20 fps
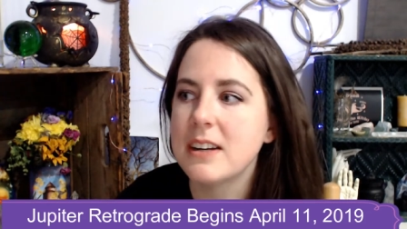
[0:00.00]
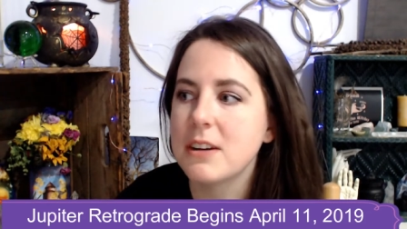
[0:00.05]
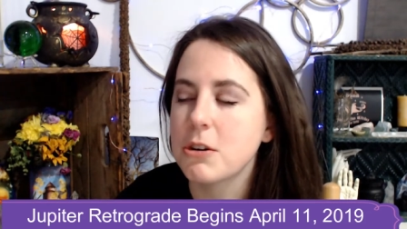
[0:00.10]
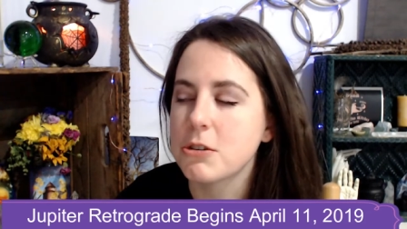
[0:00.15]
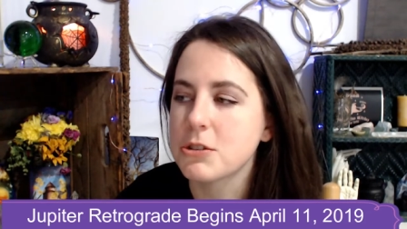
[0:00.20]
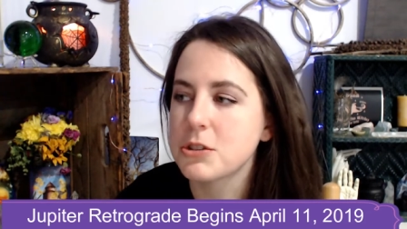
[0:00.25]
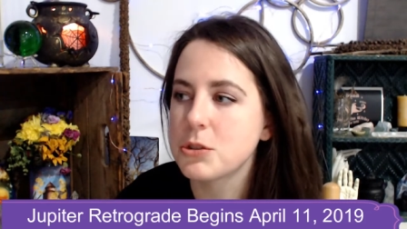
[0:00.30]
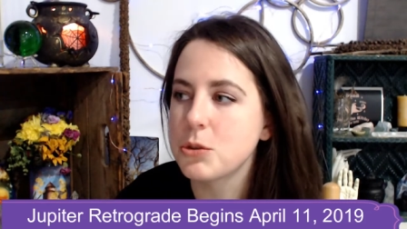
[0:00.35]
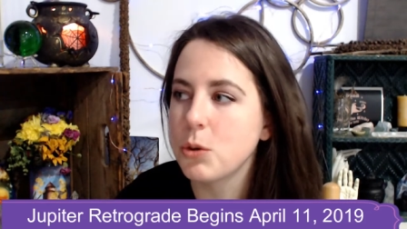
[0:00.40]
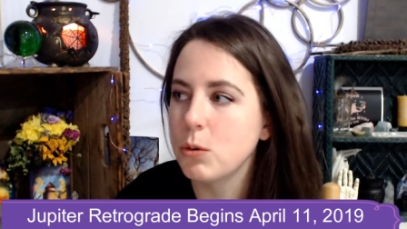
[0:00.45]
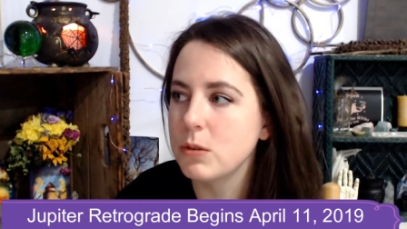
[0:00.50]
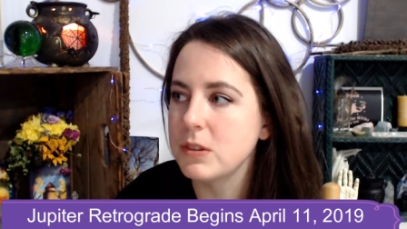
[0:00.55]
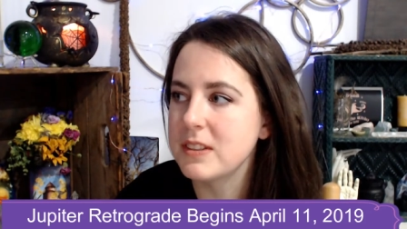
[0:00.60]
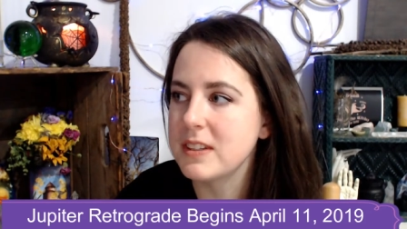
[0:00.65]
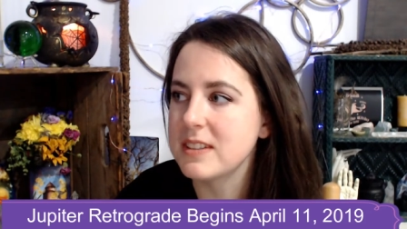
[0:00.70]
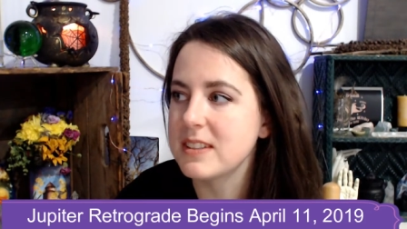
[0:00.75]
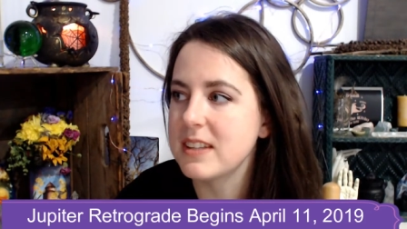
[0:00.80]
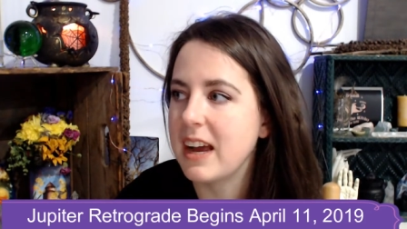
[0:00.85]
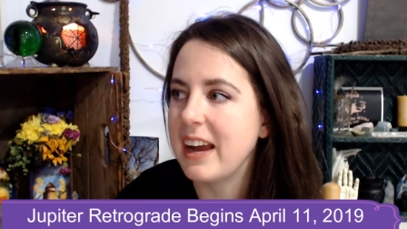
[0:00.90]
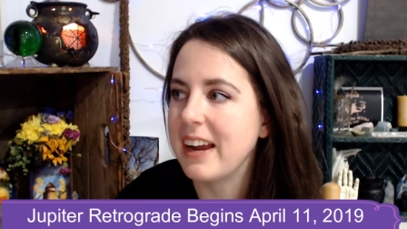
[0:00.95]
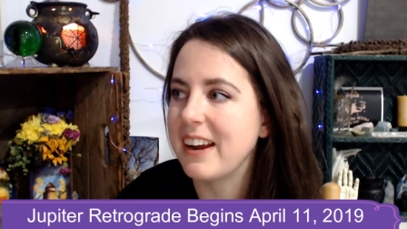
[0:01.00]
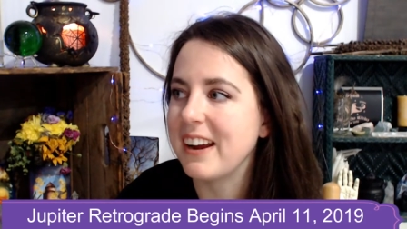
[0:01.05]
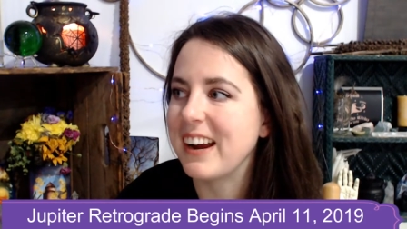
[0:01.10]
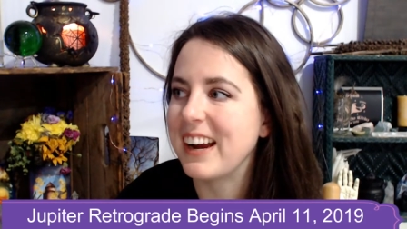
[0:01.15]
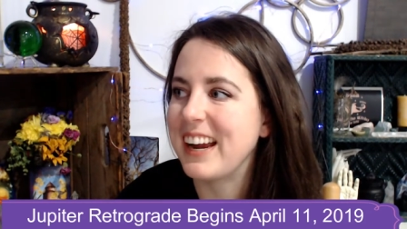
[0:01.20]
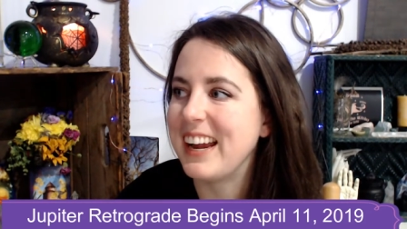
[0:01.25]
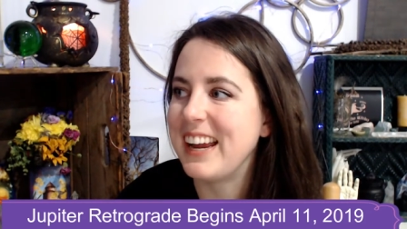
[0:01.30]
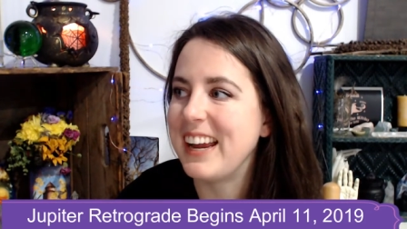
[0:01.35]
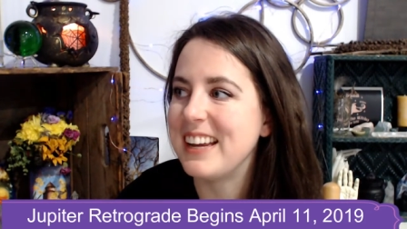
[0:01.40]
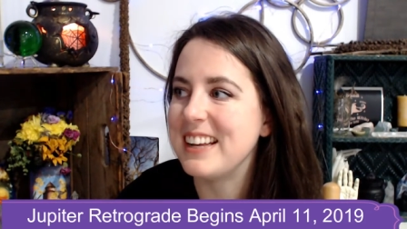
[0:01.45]
your soul's
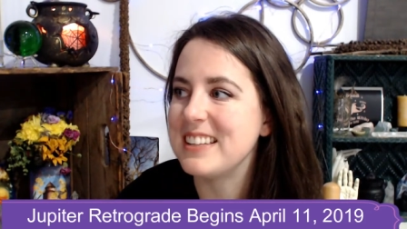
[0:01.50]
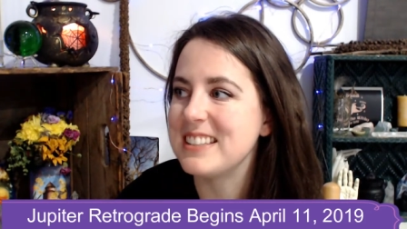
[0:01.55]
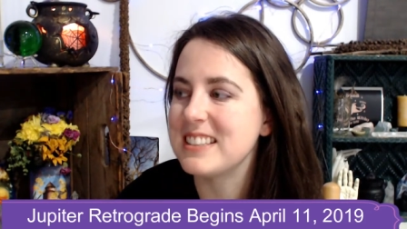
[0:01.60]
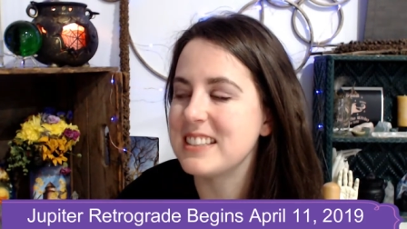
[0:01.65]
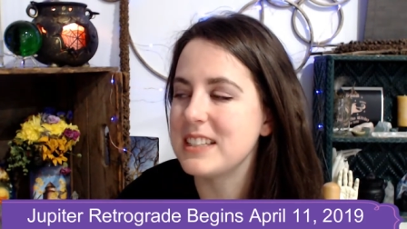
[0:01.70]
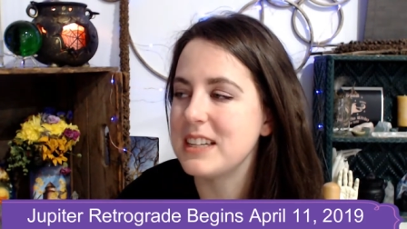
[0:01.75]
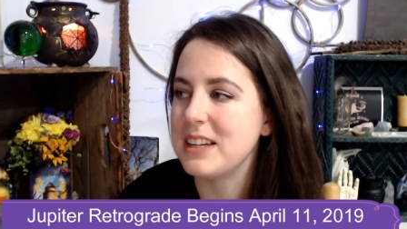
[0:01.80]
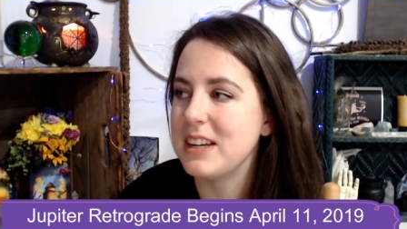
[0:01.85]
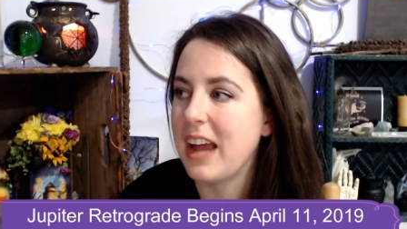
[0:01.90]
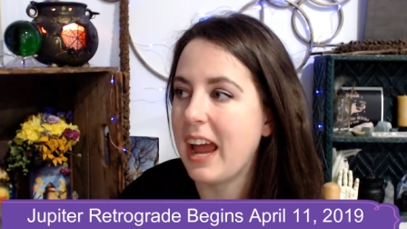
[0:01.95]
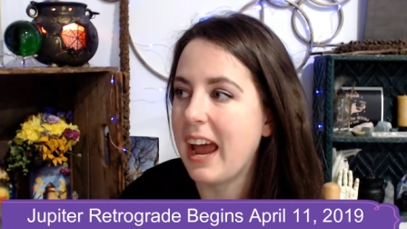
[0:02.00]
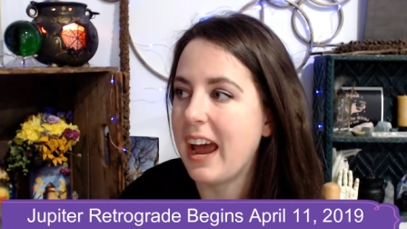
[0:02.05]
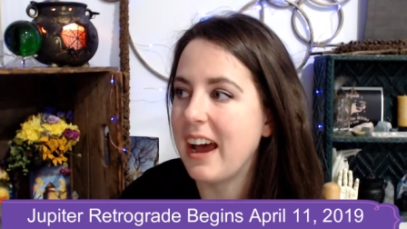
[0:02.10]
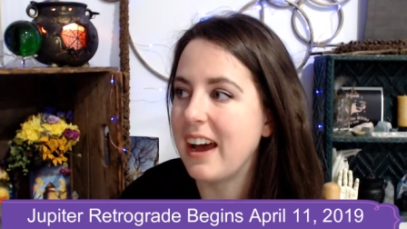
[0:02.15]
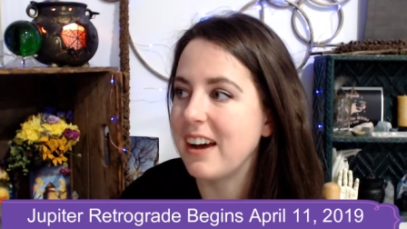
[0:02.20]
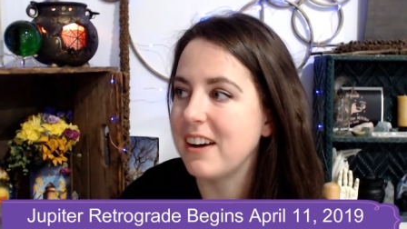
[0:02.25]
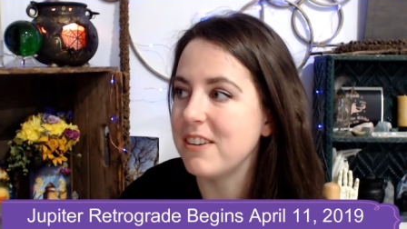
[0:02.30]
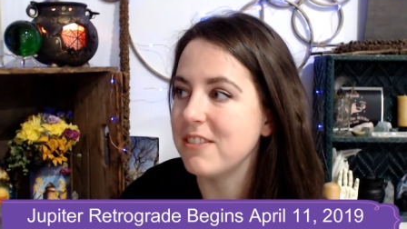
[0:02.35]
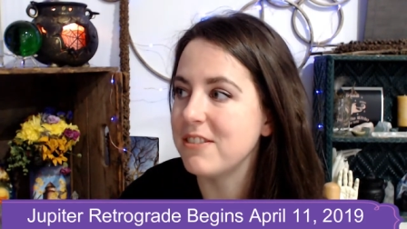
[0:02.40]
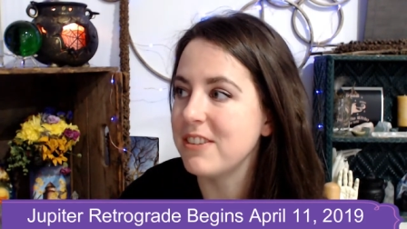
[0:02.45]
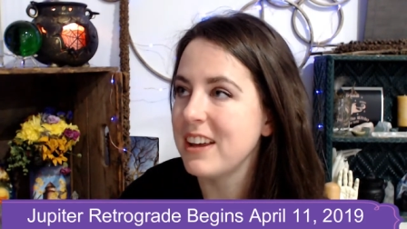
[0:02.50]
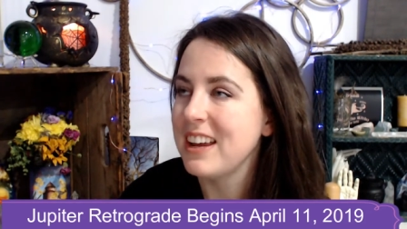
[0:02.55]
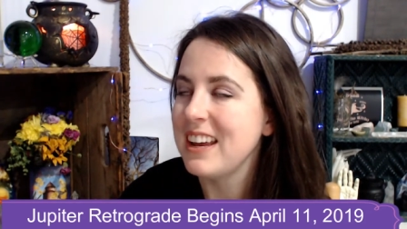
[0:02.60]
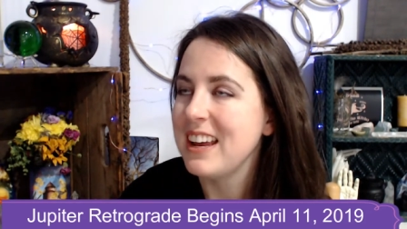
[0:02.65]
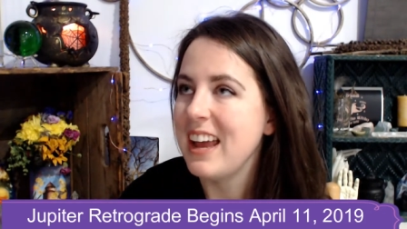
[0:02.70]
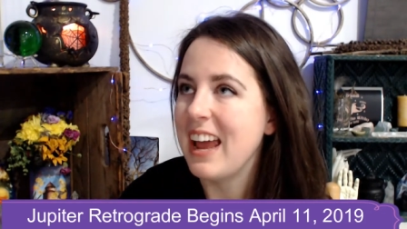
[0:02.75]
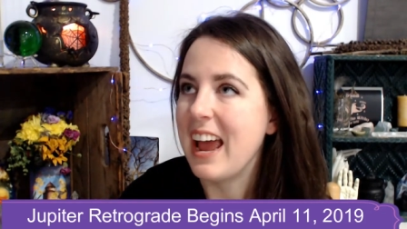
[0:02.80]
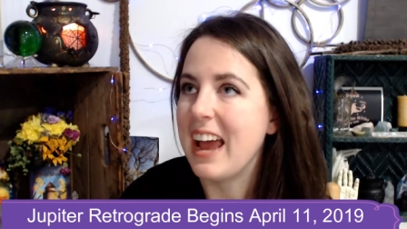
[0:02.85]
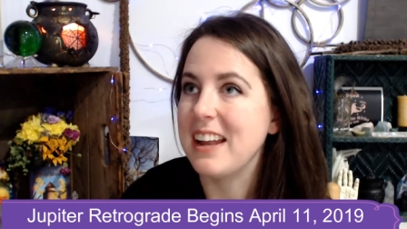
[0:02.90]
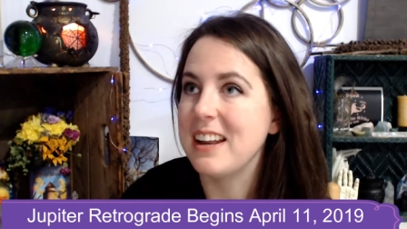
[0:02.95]
desire is to have
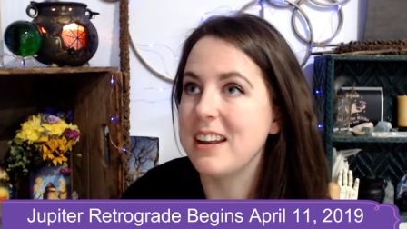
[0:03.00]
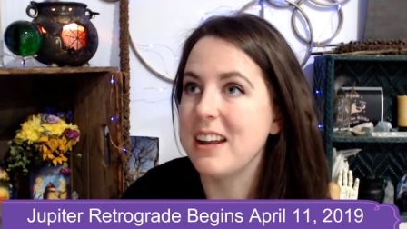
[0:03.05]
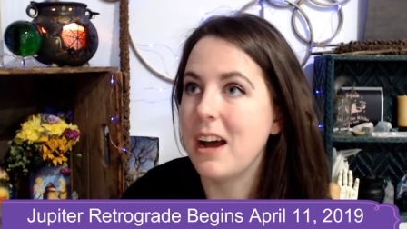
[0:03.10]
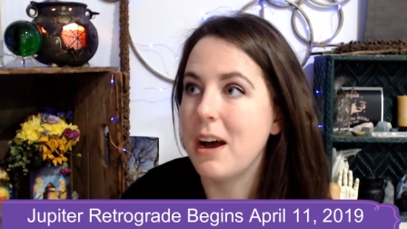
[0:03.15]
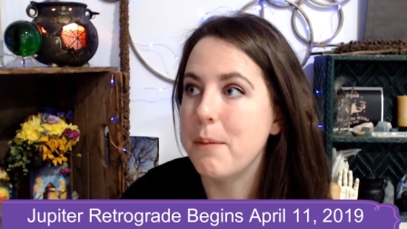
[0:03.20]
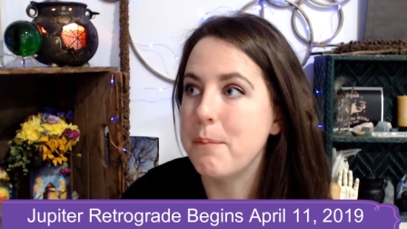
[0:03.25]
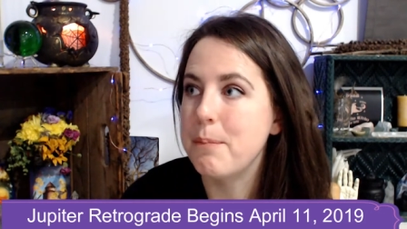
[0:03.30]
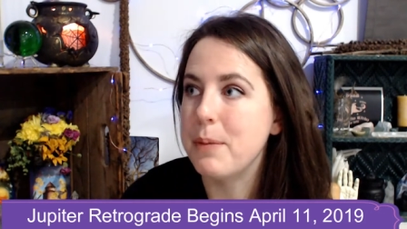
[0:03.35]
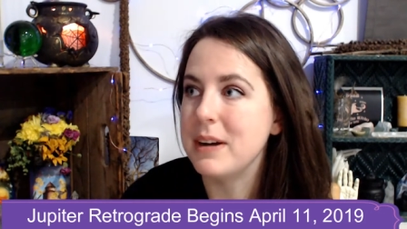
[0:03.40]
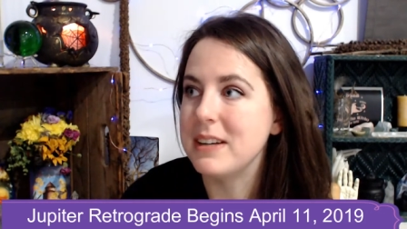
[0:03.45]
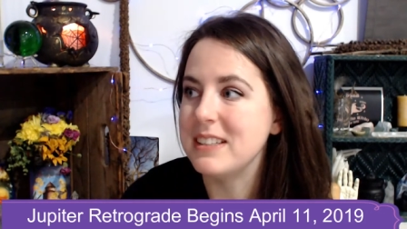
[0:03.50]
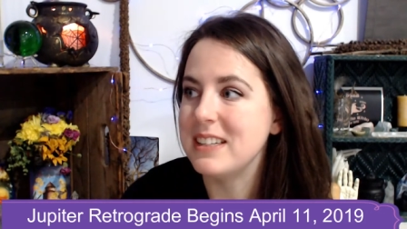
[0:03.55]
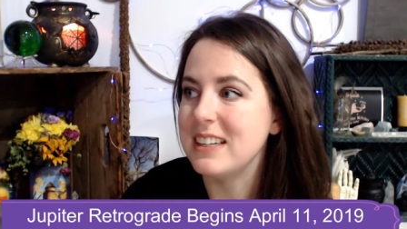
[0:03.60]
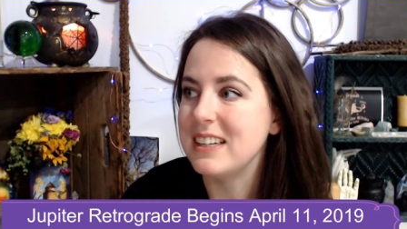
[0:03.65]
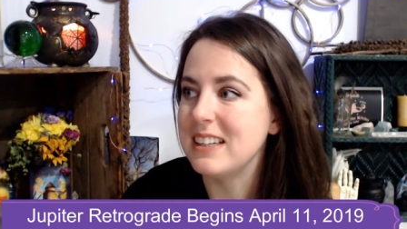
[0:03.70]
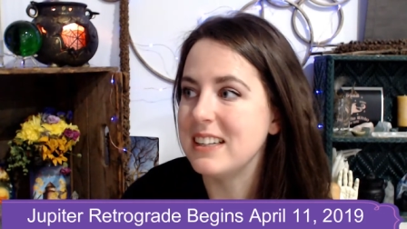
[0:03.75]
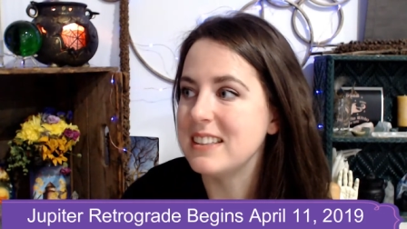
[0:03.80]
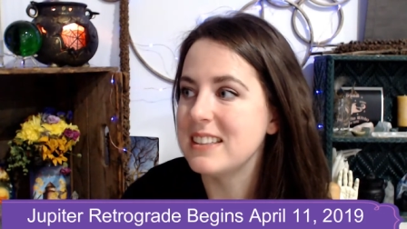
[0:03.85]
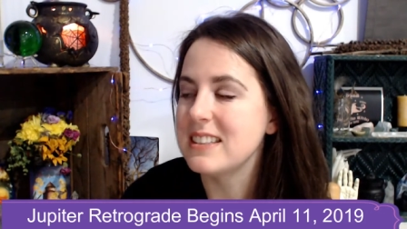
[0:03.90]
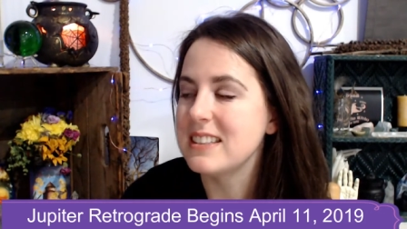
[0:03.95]
an abundance